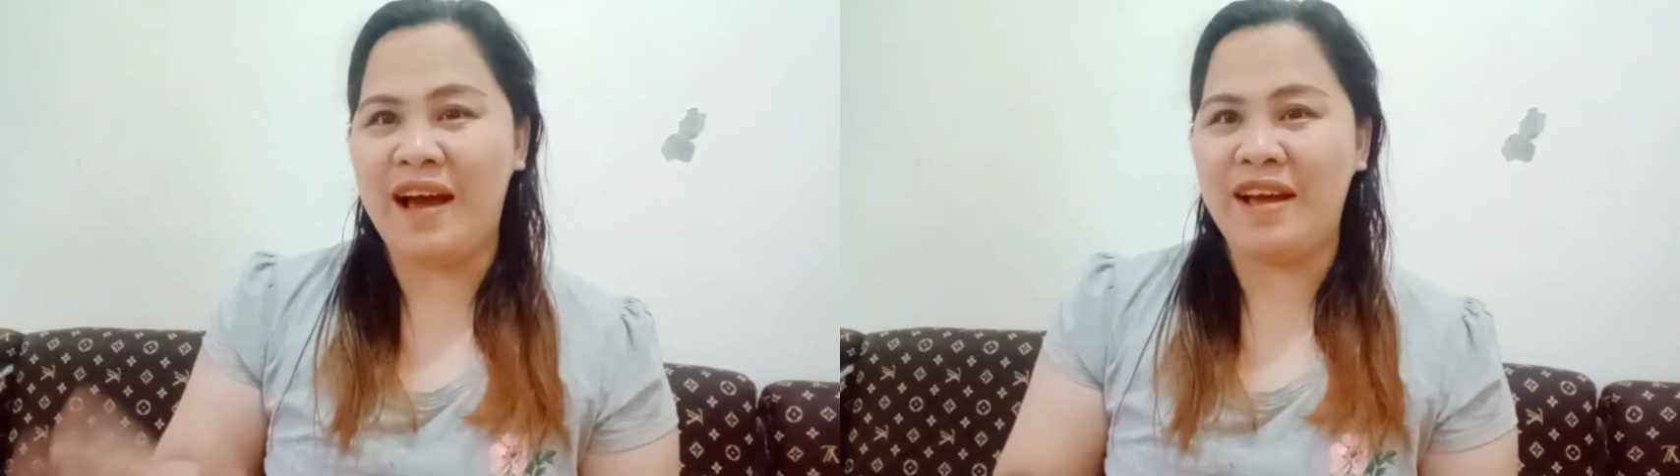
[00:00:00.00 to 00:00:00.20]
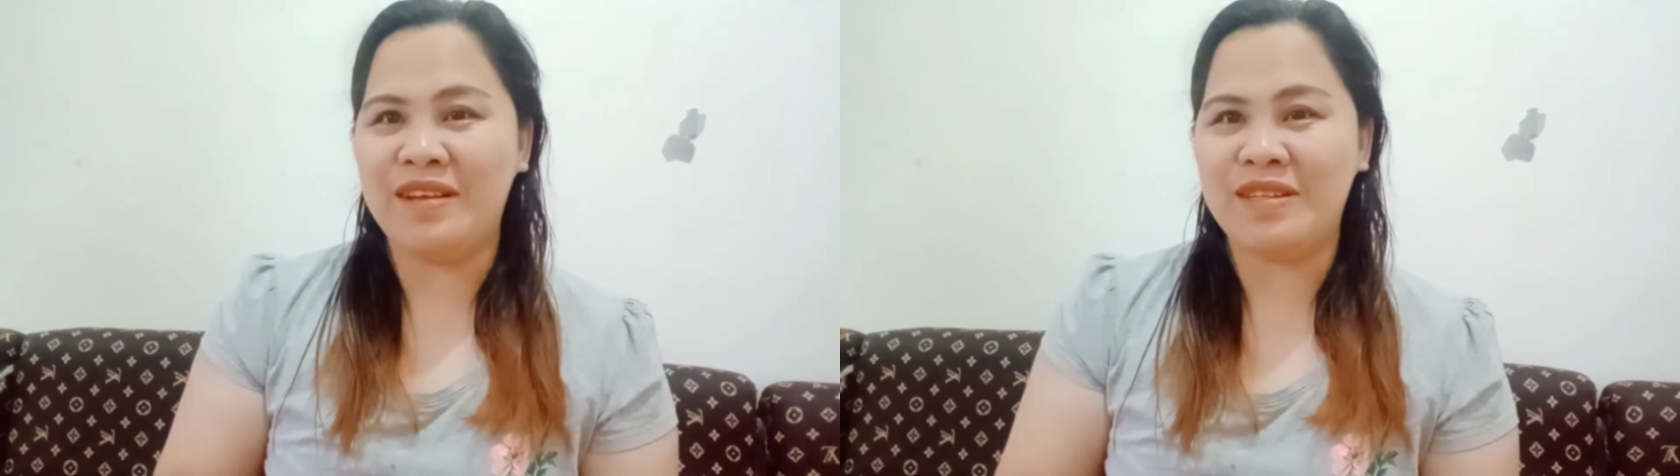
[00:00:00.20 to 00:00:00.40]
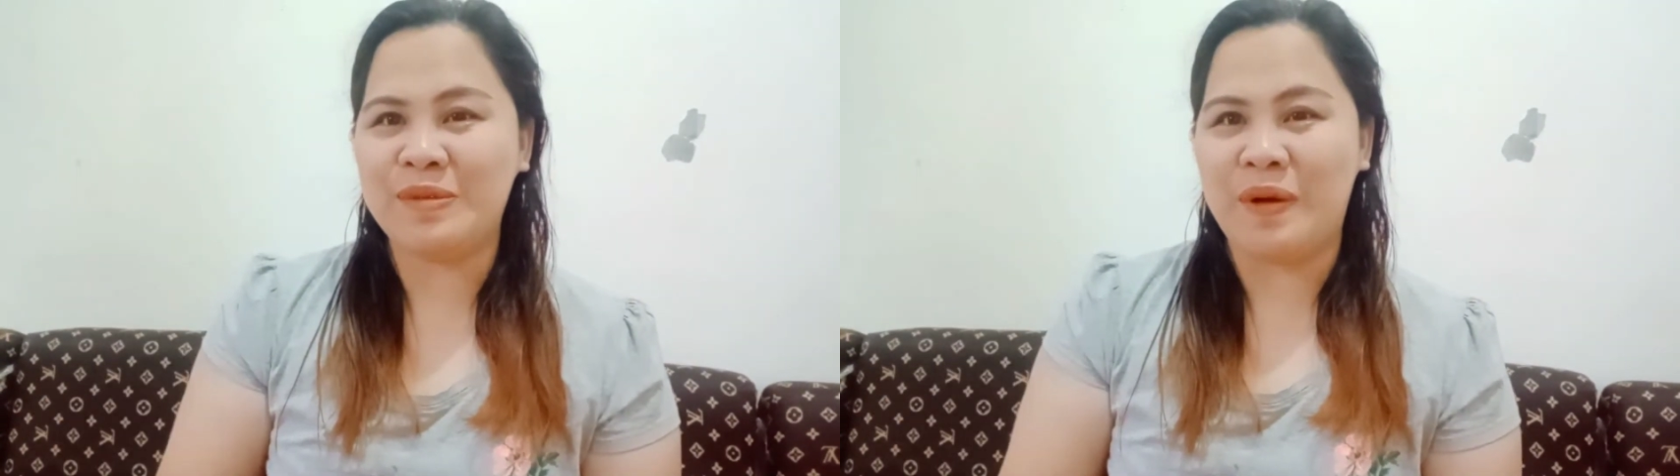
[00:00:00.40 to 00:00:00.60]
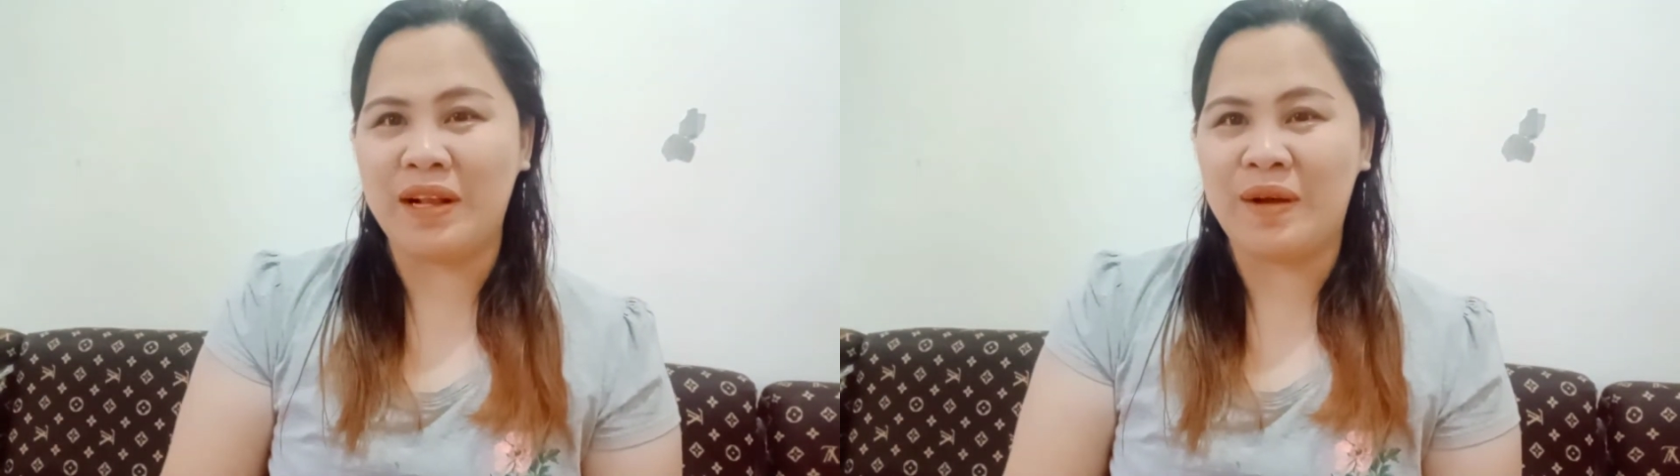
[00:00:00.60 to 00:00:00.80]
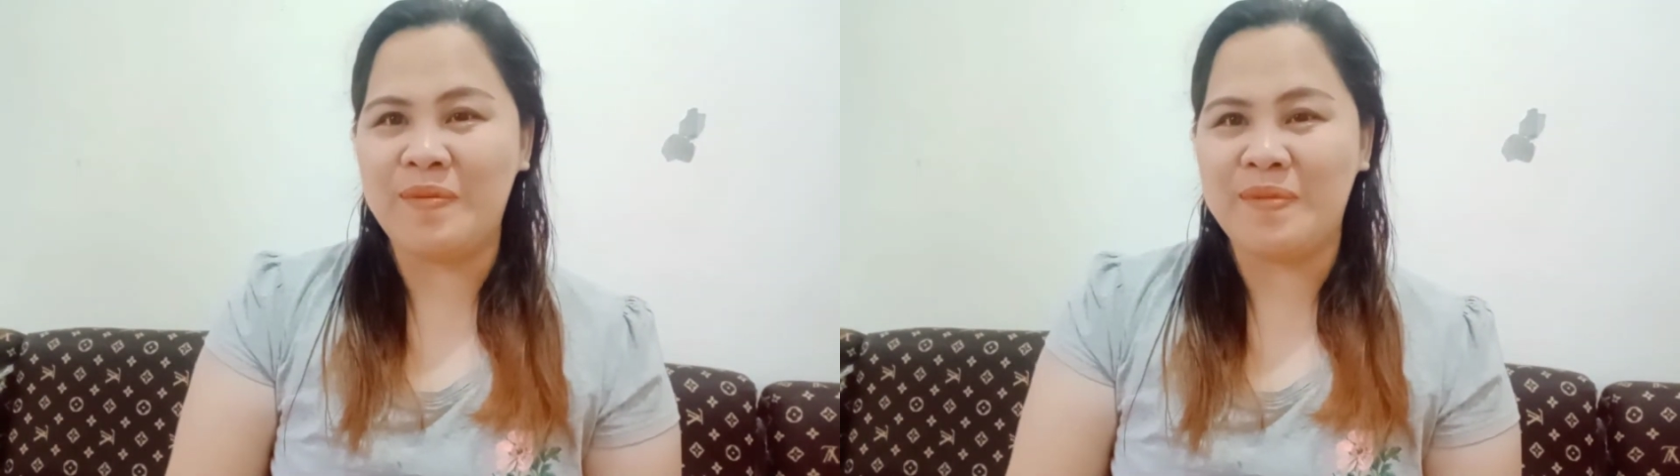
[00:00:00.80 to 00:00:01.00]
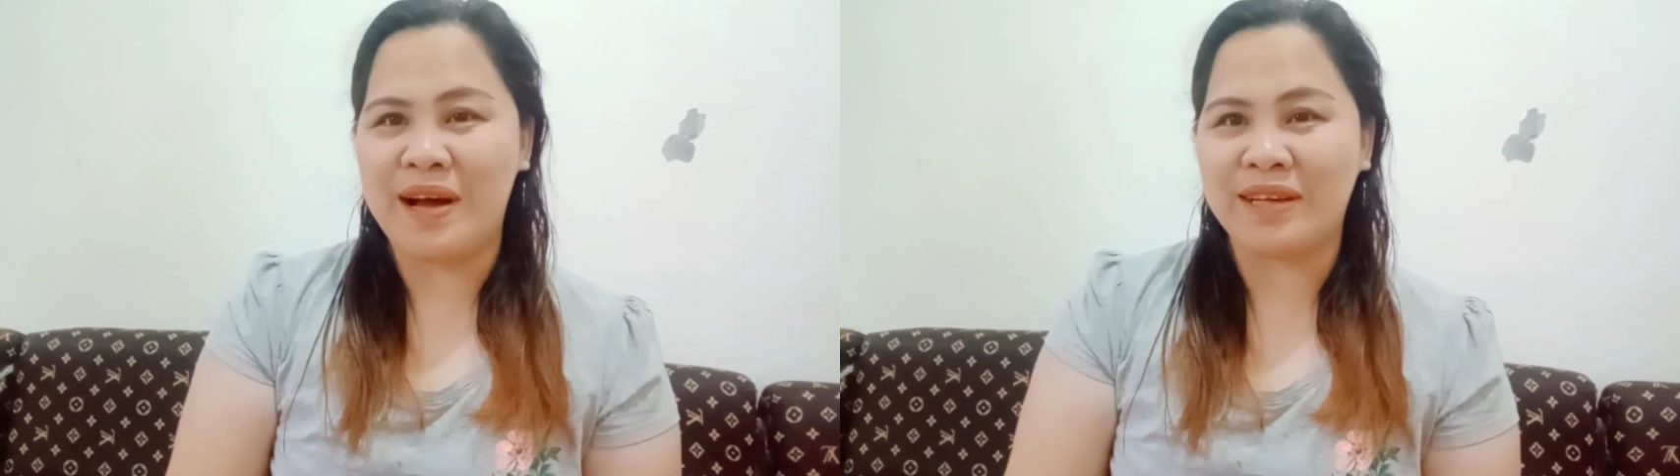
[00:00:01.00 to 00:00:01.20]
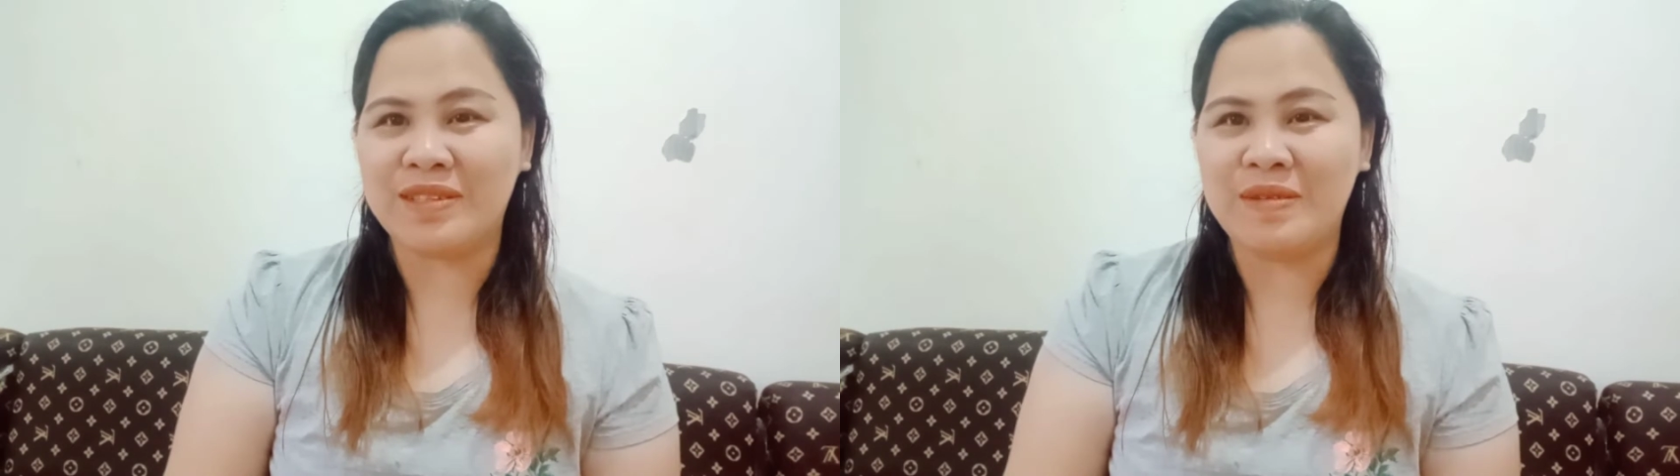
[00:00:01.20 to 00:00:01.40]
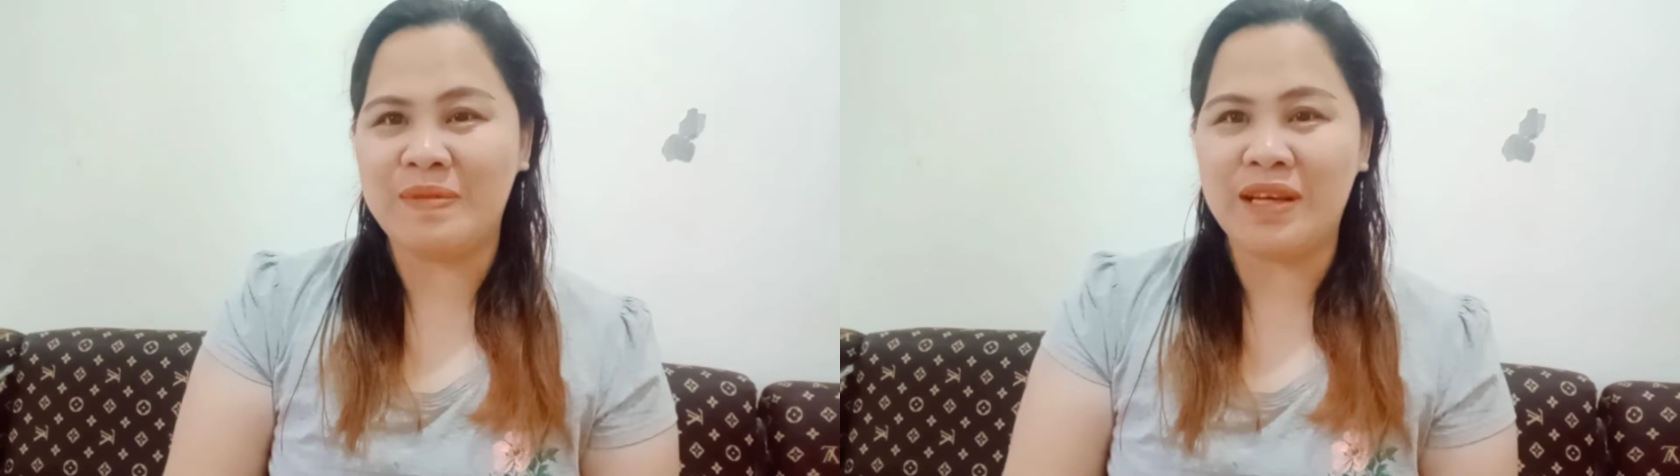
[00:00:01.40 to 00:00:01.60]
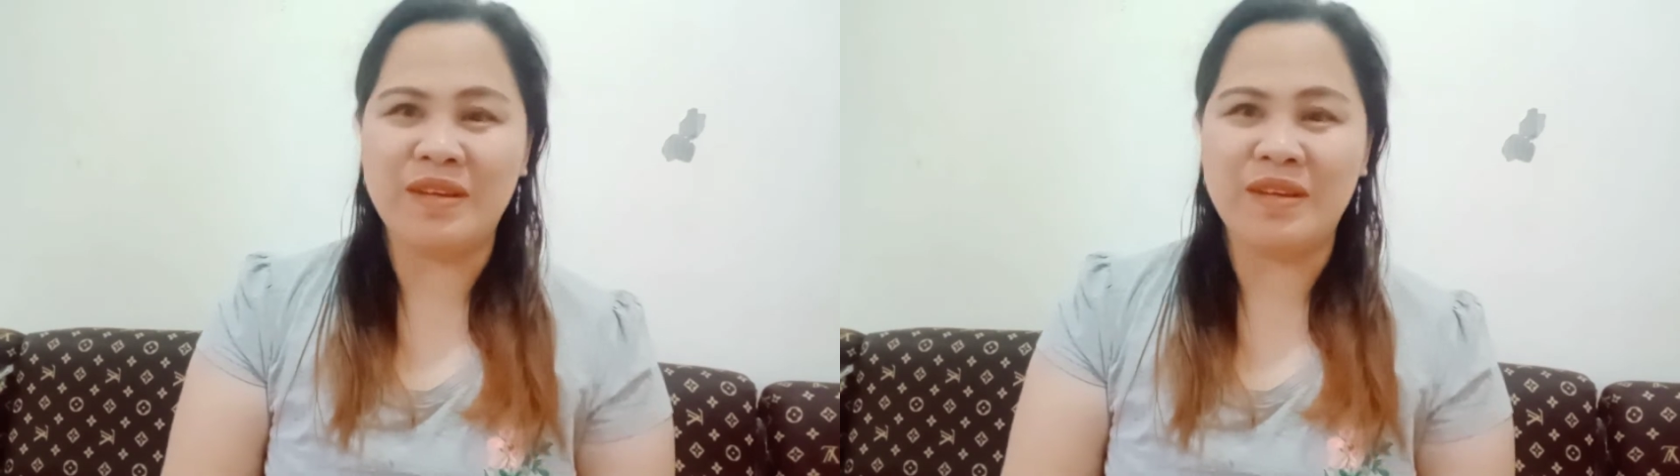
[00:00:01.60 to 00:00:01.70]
guys! Welcome back to my